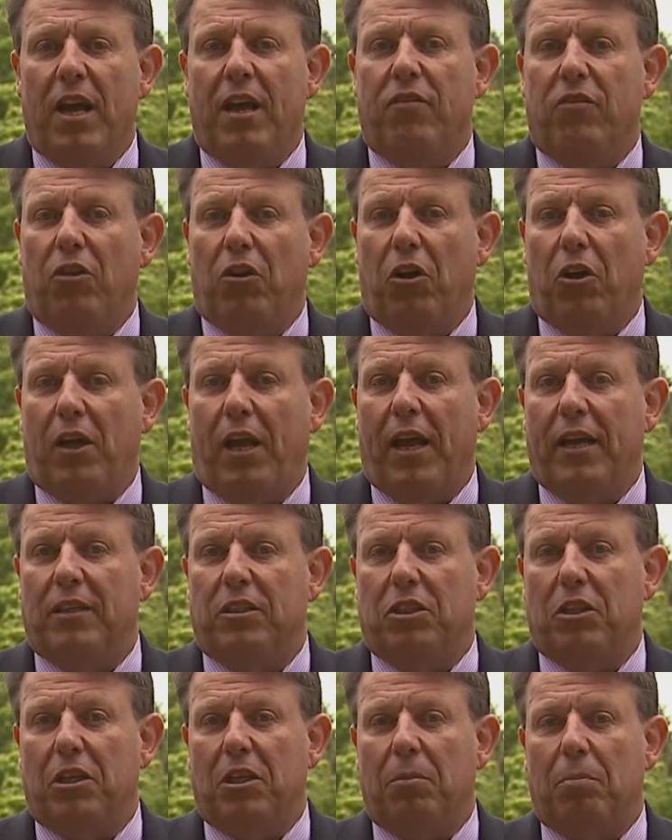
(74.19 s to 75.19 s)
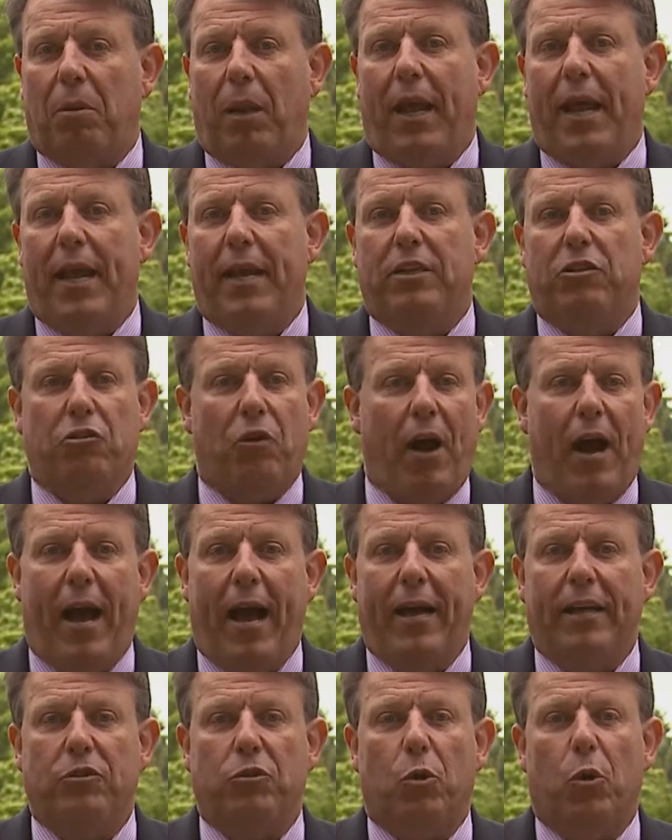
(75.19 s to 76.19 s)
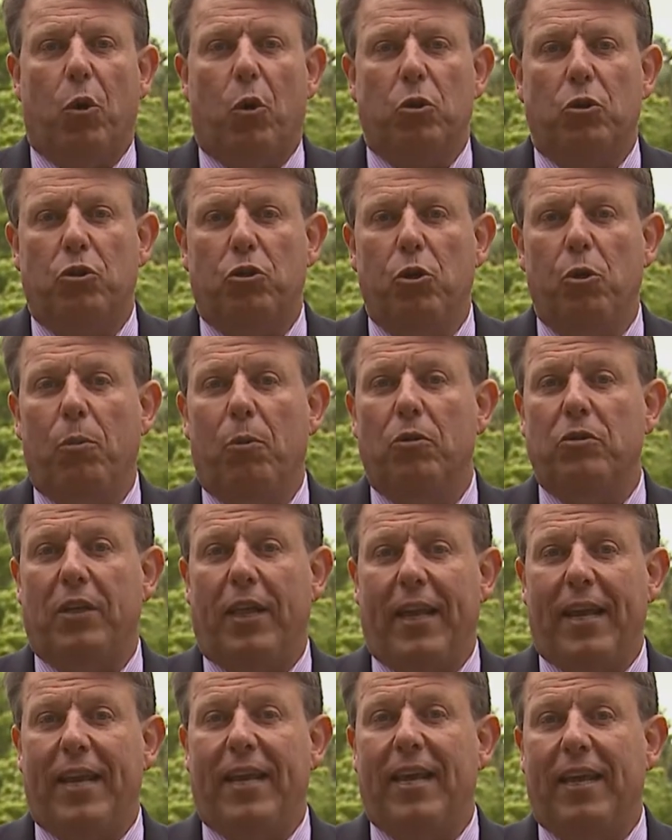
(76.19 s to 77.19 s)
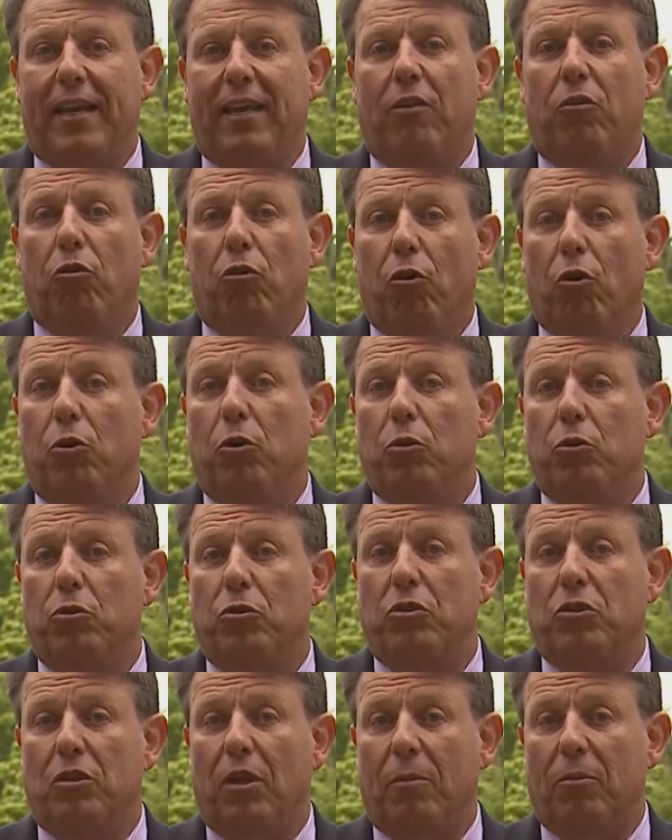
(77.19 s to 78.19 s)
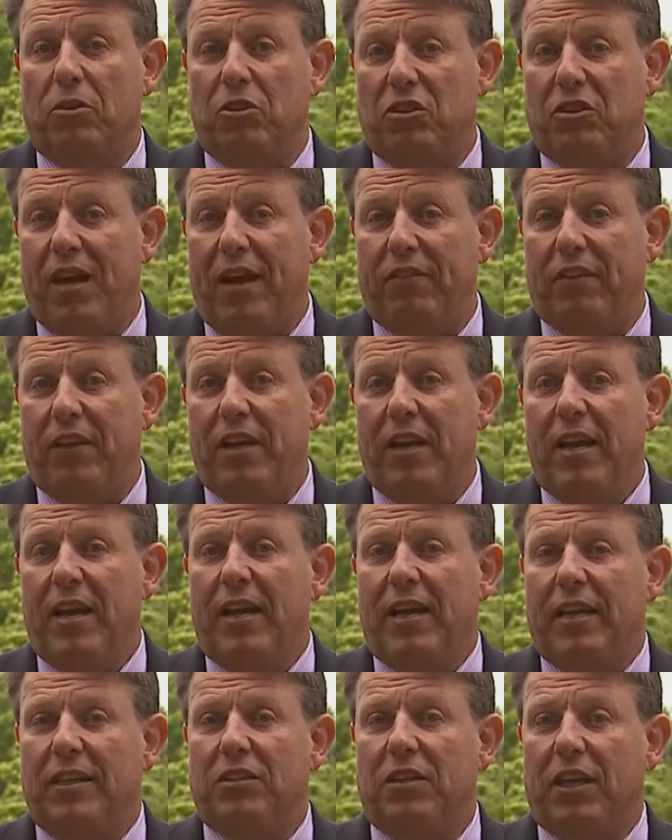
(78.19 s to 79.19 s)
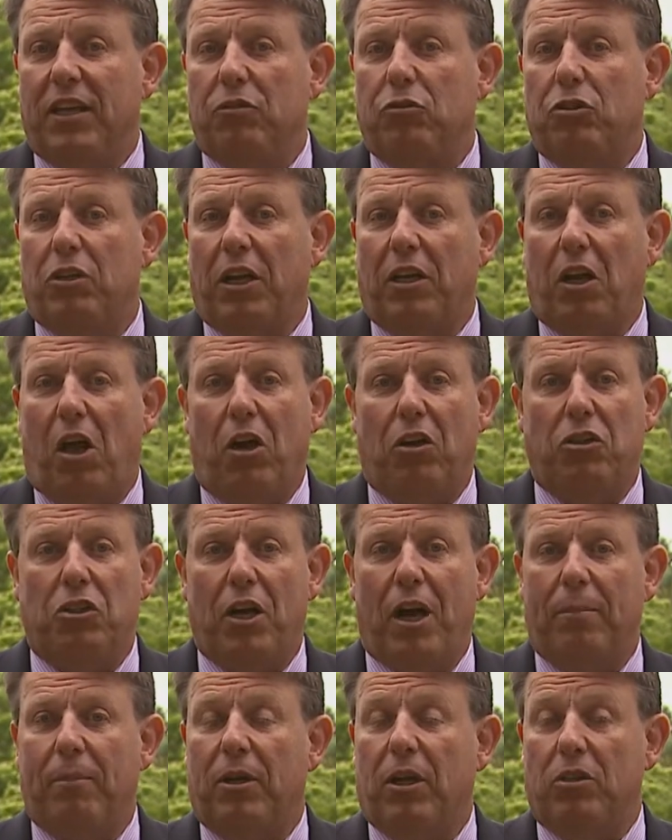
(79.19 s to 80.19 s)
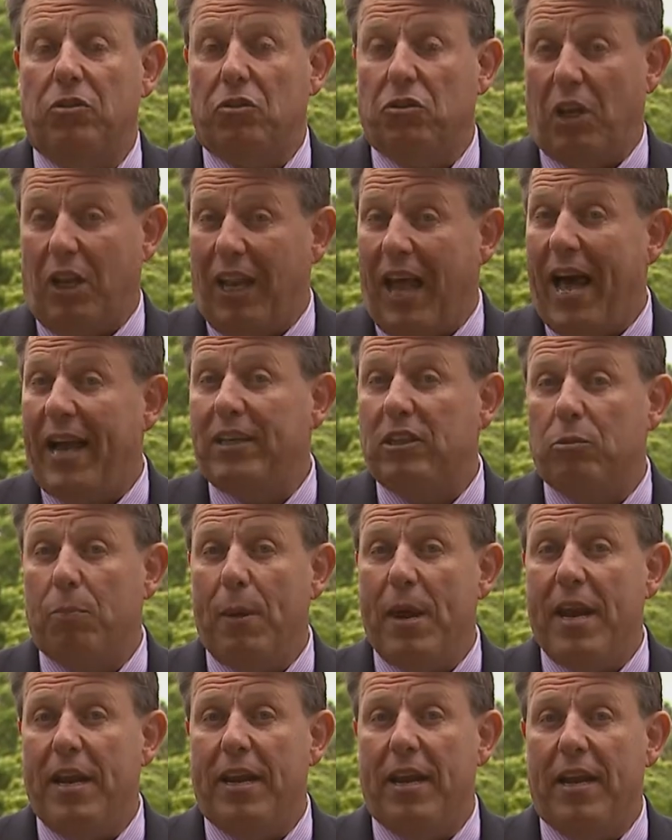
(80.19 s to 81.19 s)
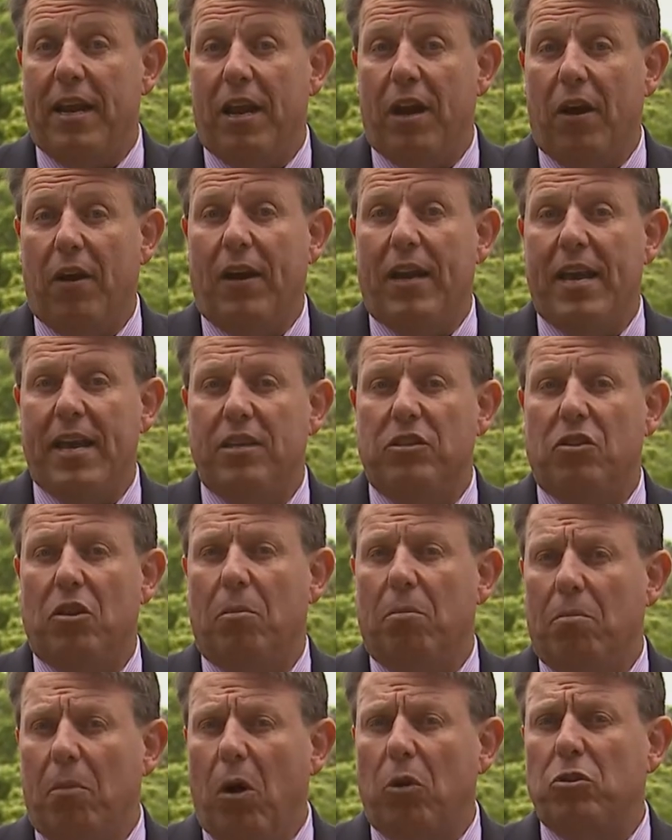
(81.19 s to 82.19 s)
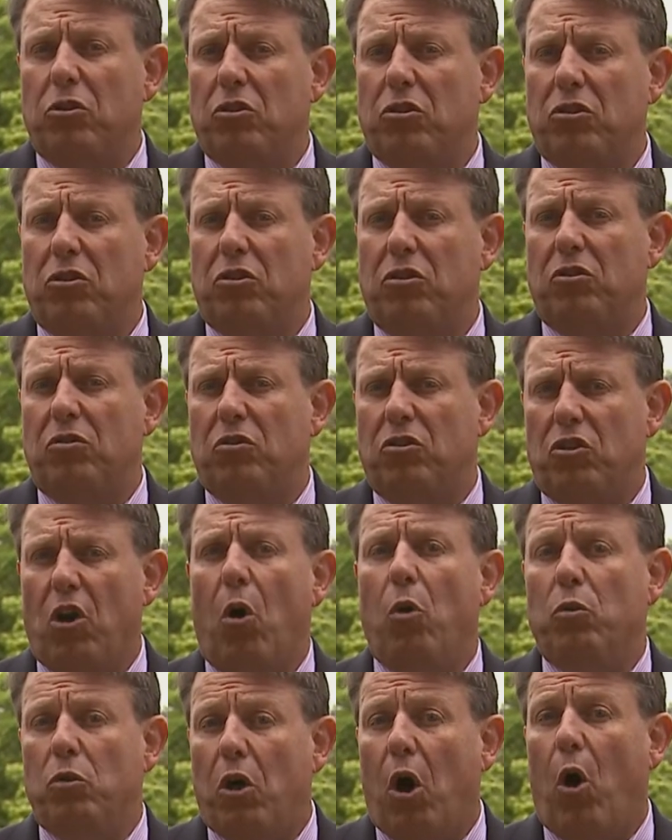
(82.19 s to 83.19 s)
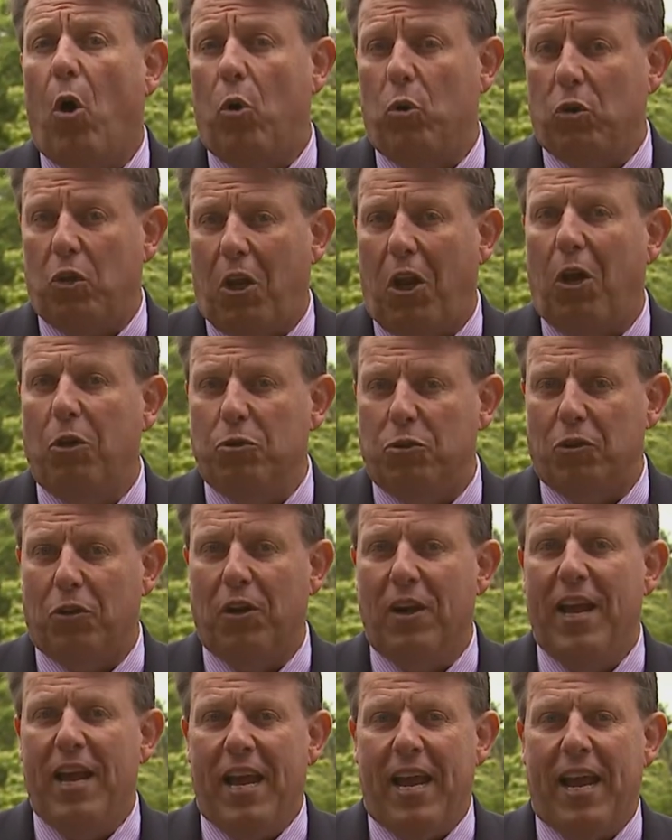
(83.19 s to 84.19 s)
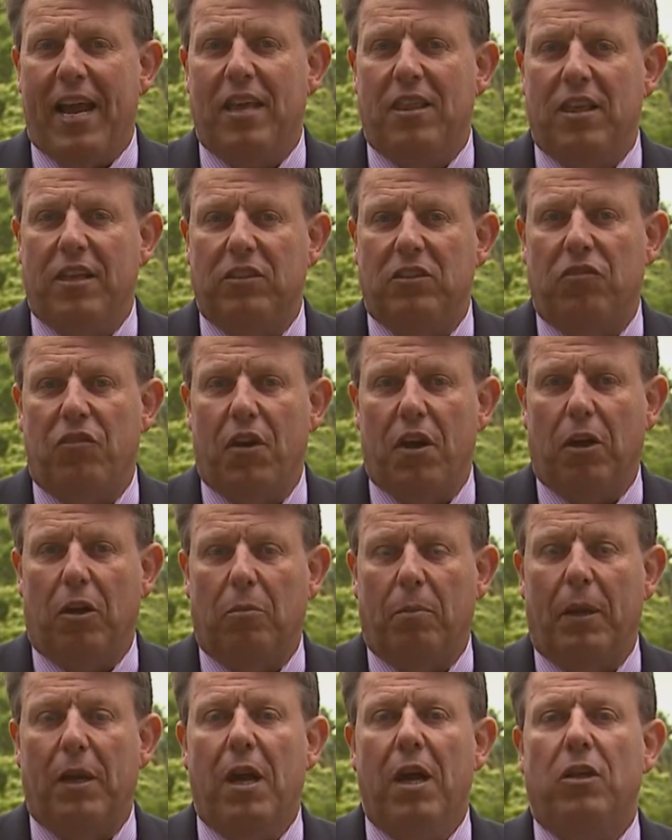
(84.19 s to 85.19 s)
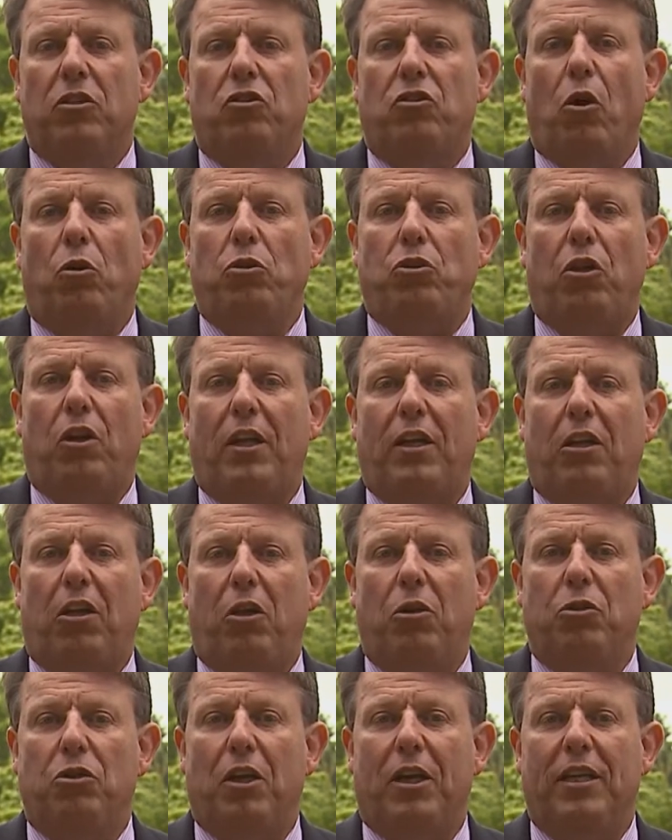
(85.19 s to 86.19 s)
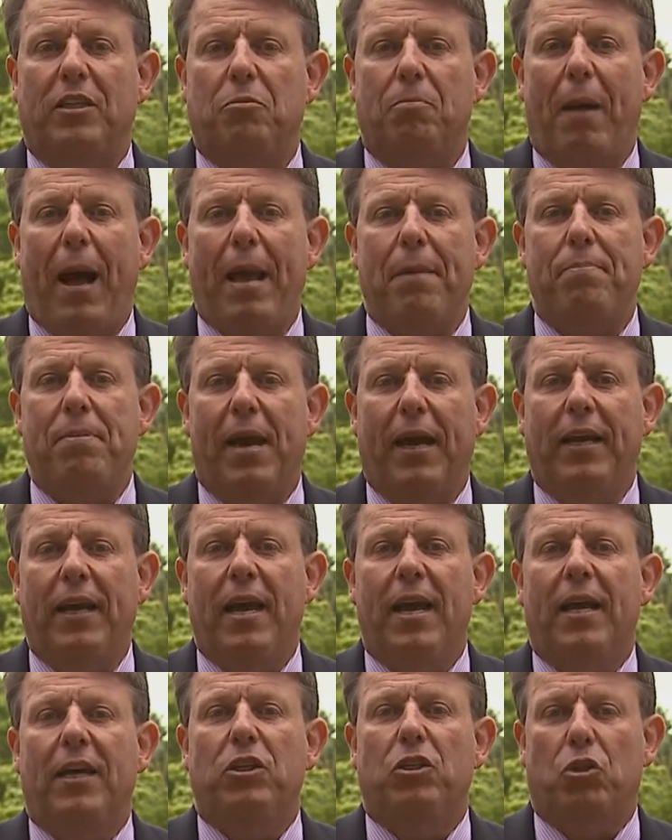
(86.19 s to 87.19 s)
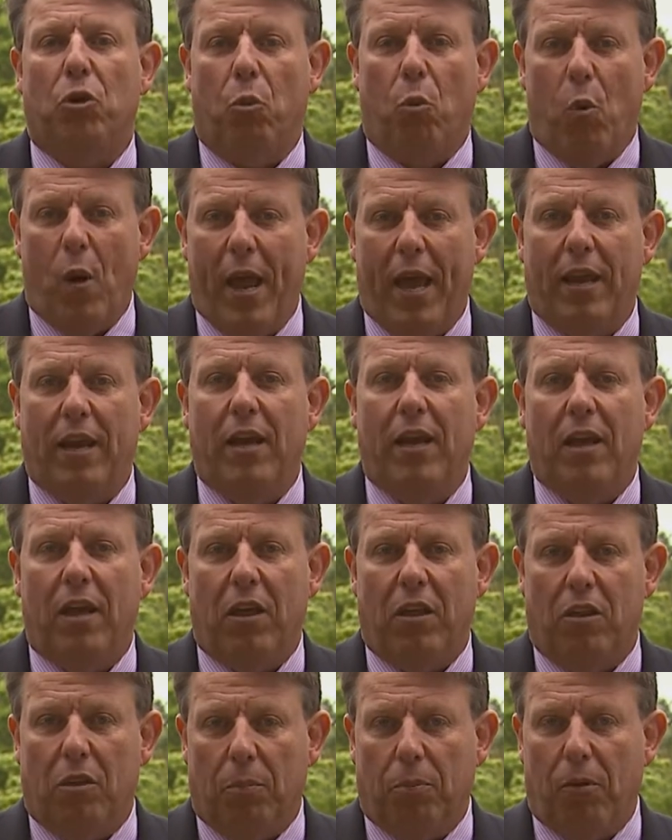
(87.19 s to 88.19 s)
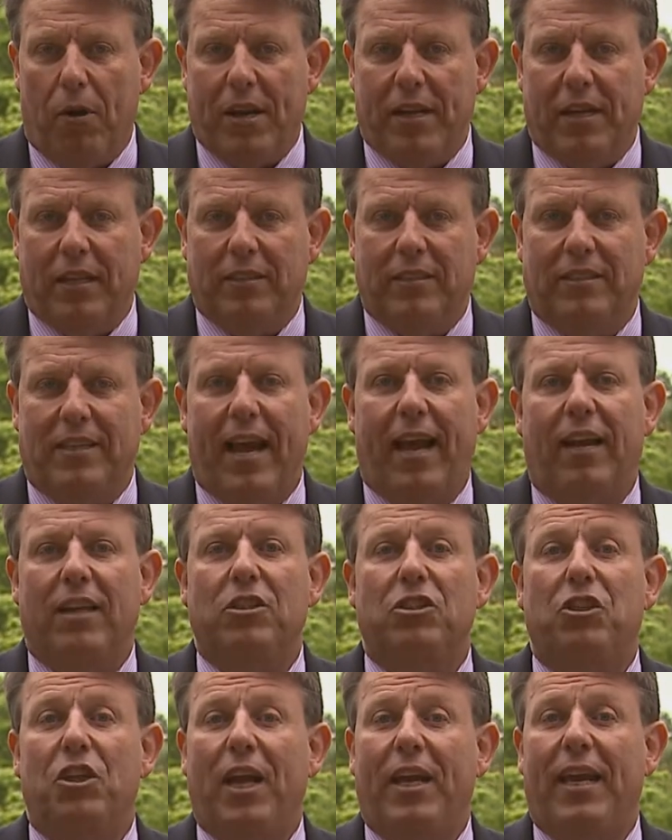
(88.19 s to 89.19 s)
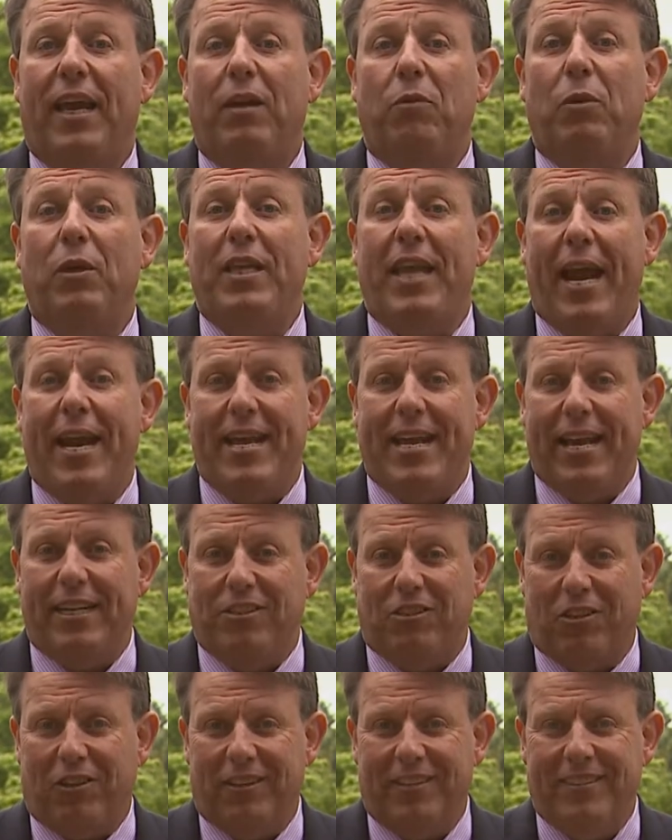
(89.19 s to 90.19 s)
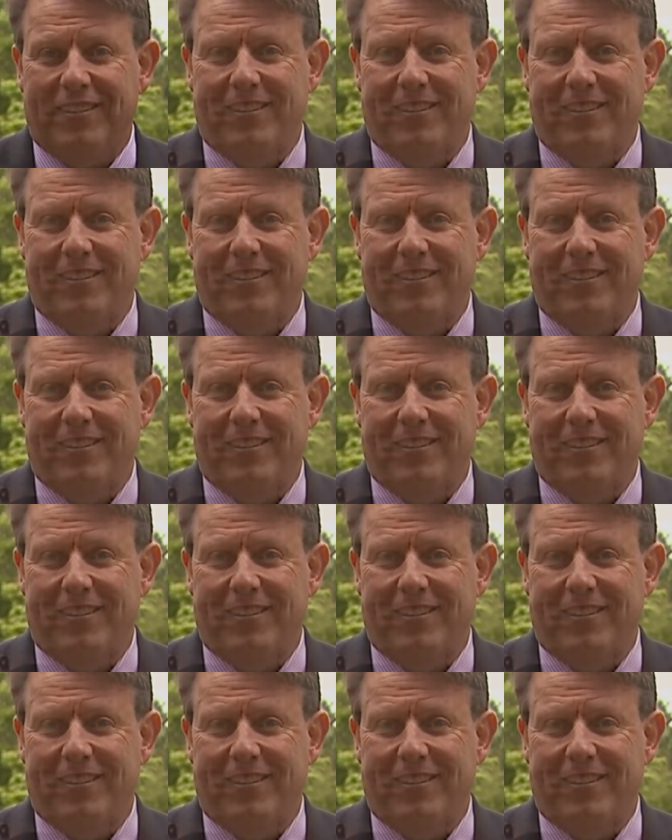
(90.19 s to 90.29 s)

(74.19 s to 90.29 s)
If you're looking to play tries or, or, supers, I think Kid Cruz, number seven, is an interesting long shot because there's a lot of speed in here, and he's the most stone cold closer in this field. But social inclusion is my pick to win the Preakness. Now let's check in with Katie Gensler.